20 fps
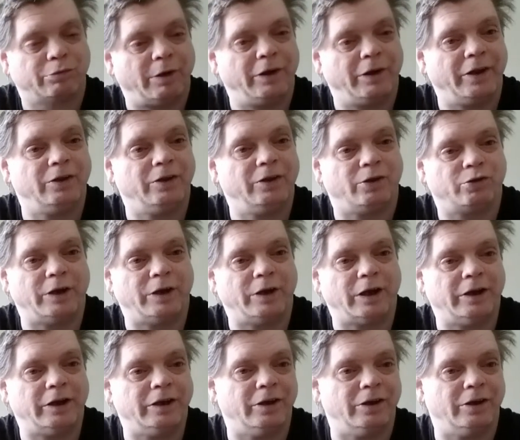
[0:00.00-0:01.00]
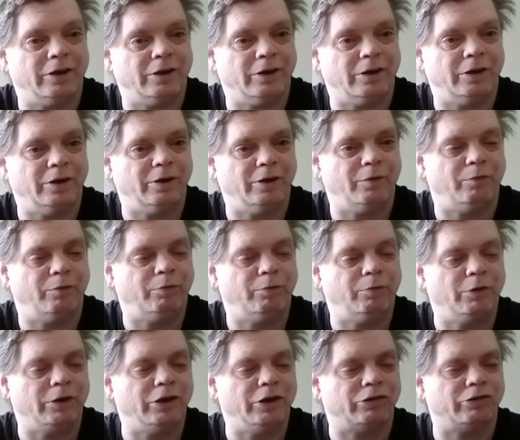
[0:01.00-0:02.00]
releases today,
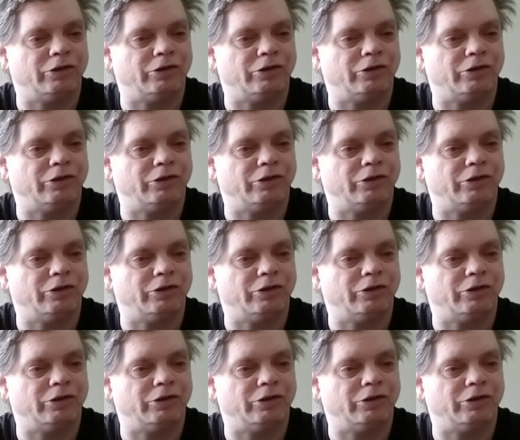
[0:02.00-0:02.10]
because